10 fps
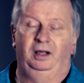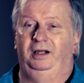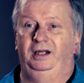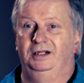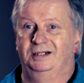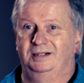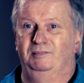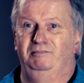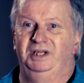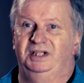is
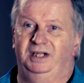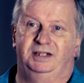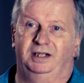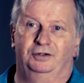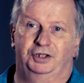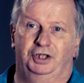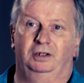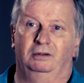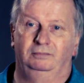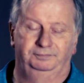mishitting the
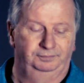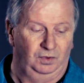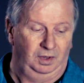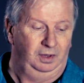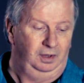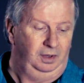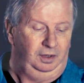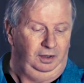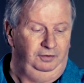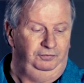shuttle.
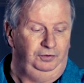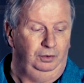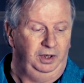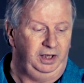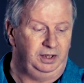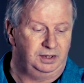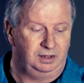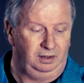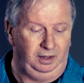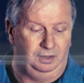If you
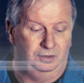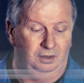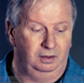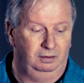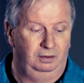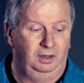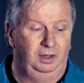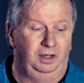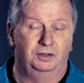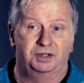hit in
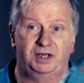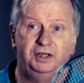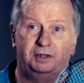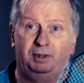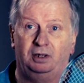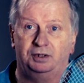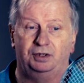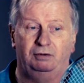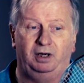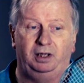the centre part of
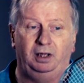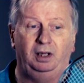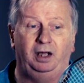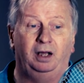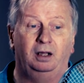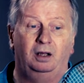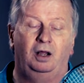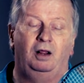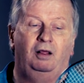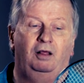the racket here,
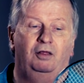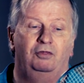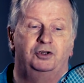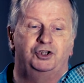the